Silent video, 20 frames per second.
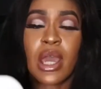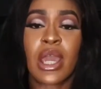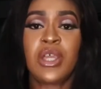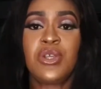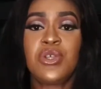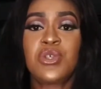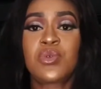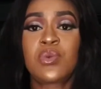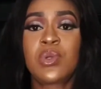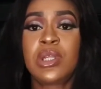I
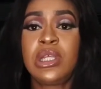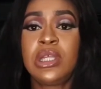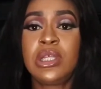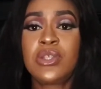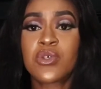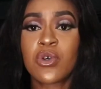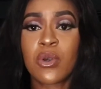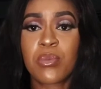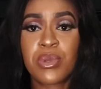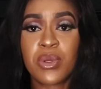usually
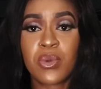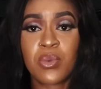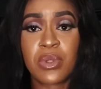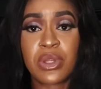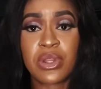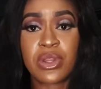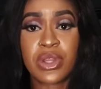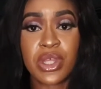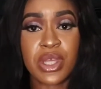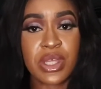top it
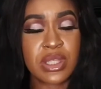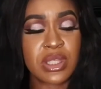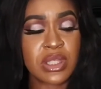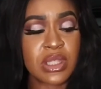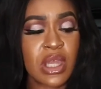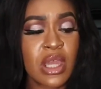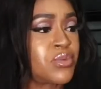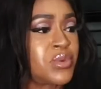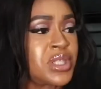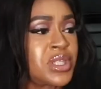with this.
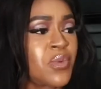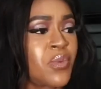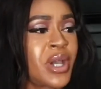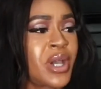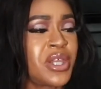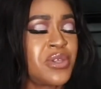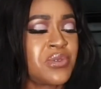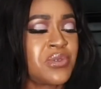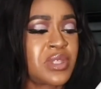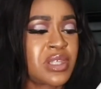The reason why I
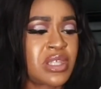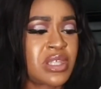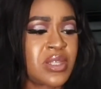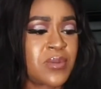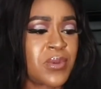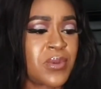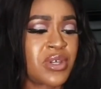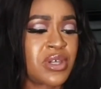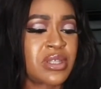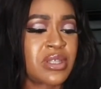use this is
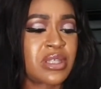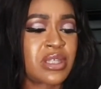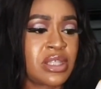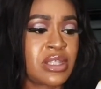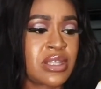because the